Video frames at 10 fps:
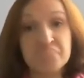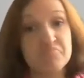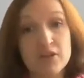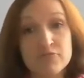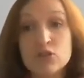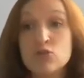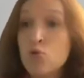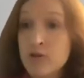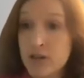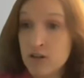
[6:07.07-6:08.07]

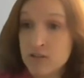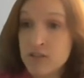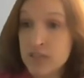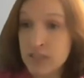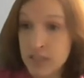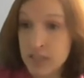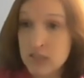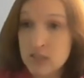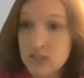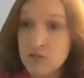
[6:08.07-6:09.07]
rhetorical
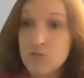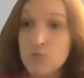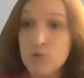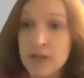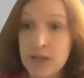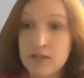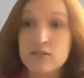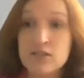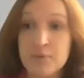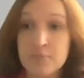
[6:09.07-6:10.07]
techniques, we can
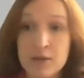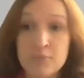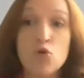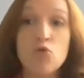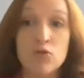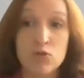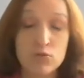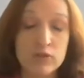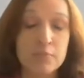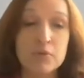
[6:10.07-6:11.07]
sometimes
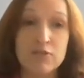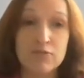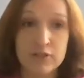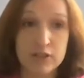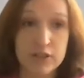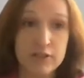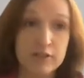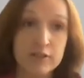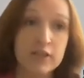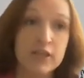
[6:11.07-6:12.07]
overlook them even in
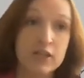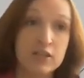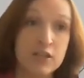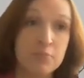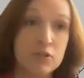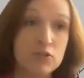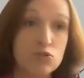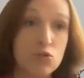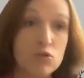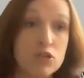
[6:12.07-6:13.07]
the academic
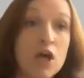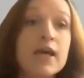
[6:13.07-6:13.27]
discourse.